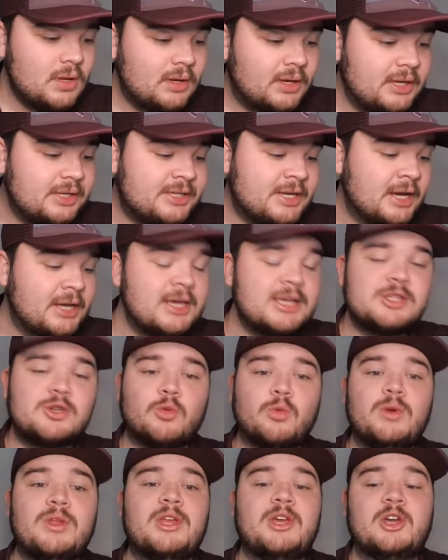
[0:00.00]
Kentucky's a
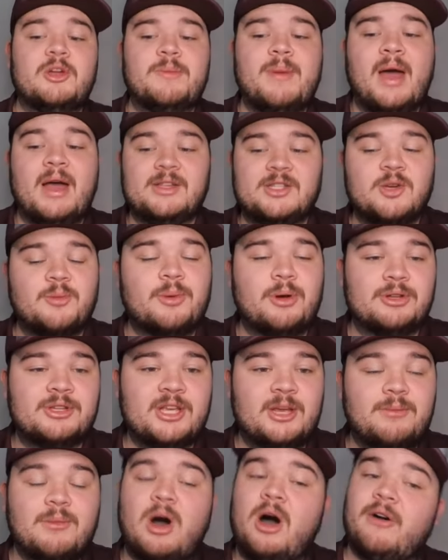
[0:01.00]
really good basketball
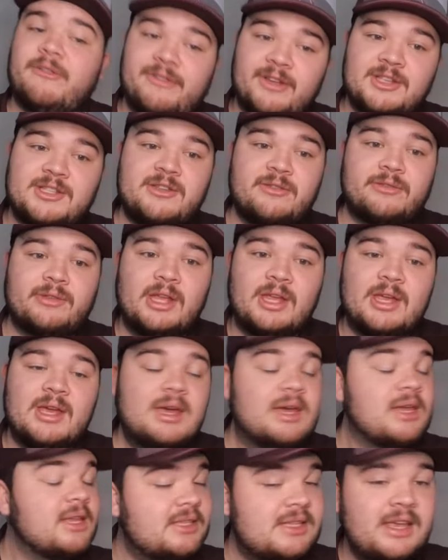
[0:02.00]
team offensively.
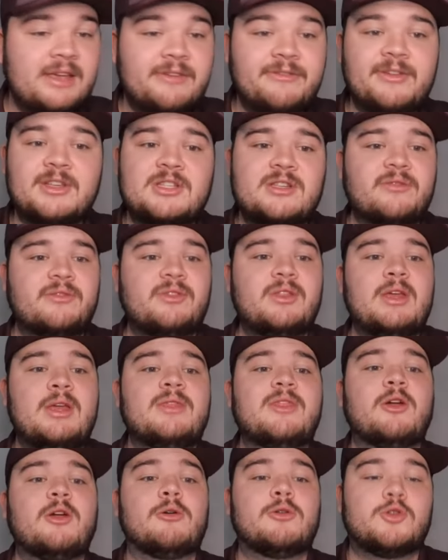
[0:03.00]
Defensively,
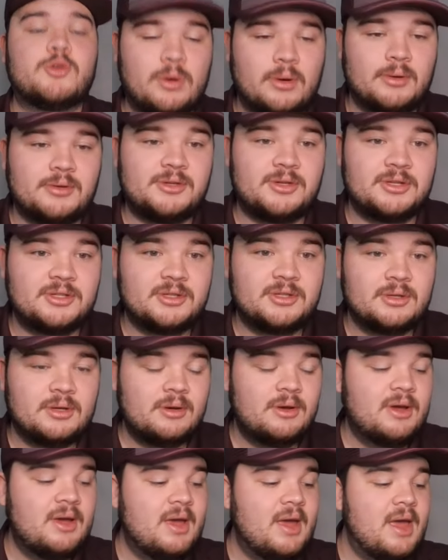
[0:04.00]
they're atrocious.
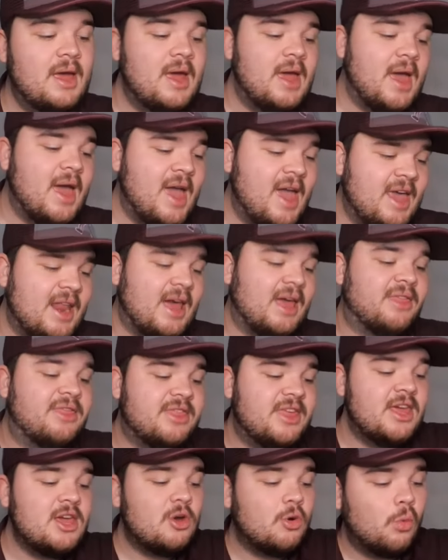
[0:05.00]
And I
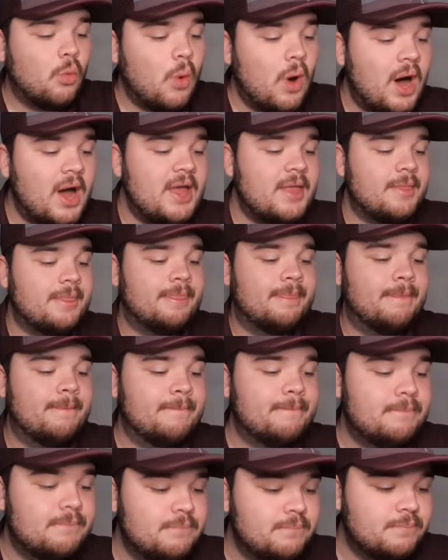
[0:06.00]
think what
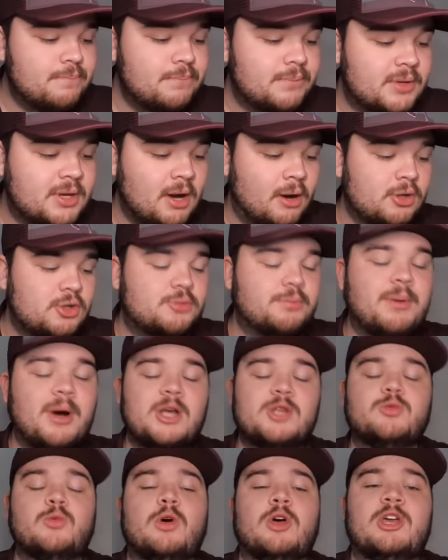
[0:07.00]
Coach
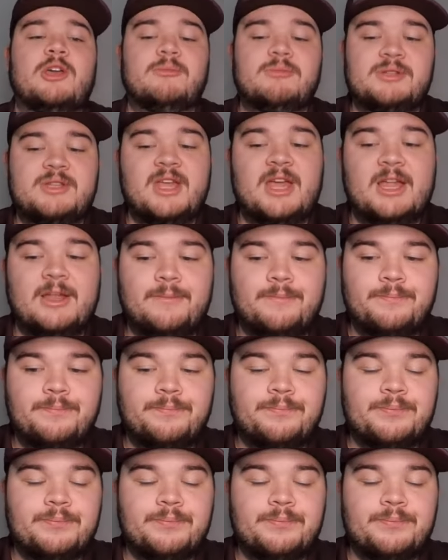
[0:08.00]
Buzz Williams did